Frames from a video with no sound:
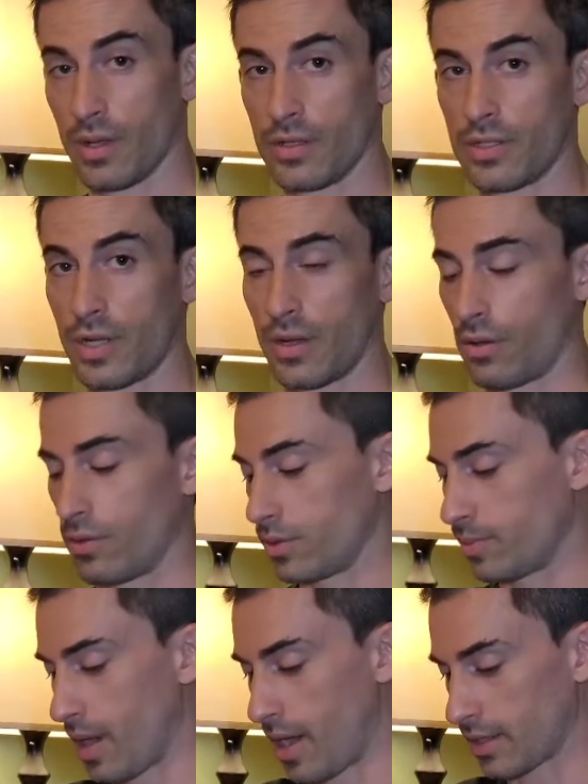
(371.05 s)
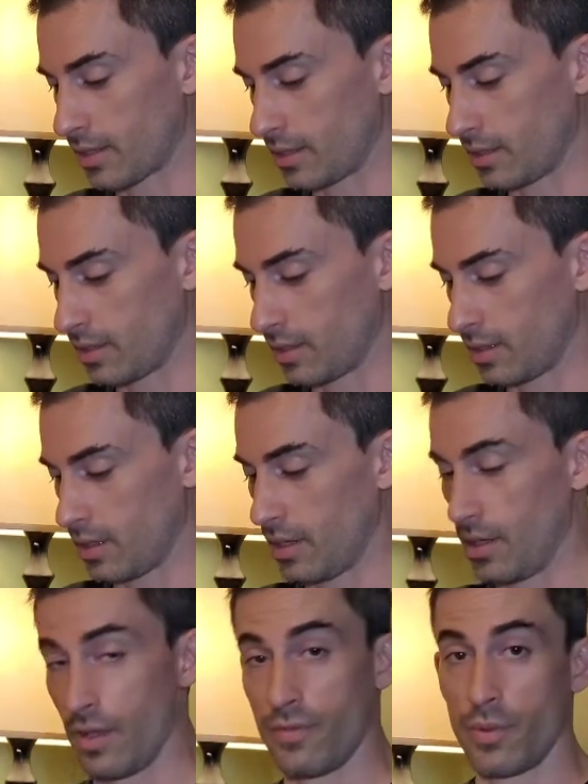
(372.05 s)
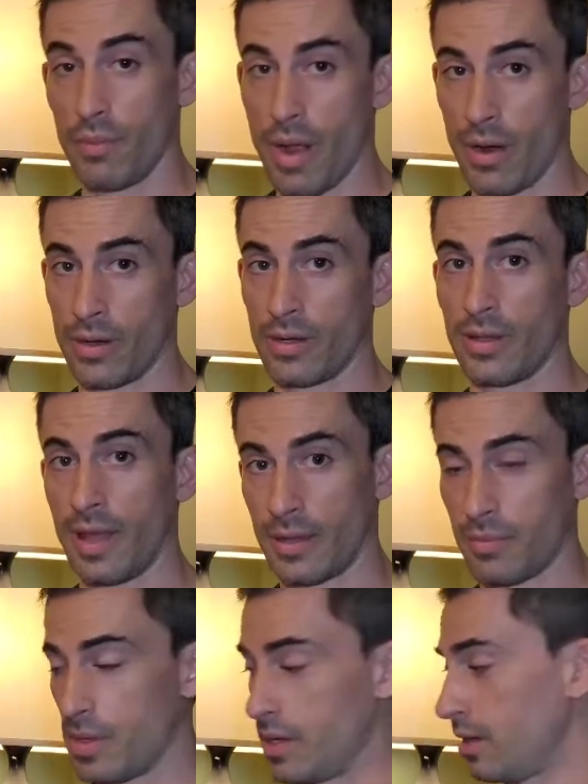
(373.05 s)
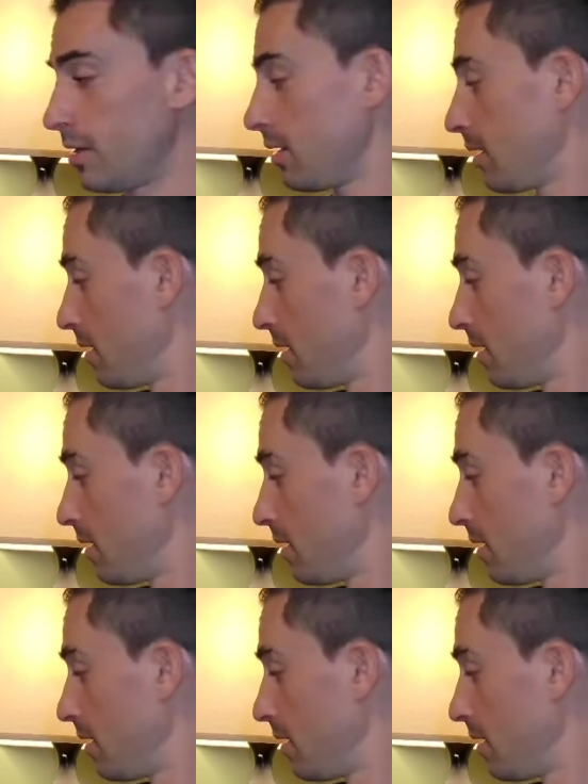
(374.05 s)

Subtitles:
check all those boxes. If you're married like me,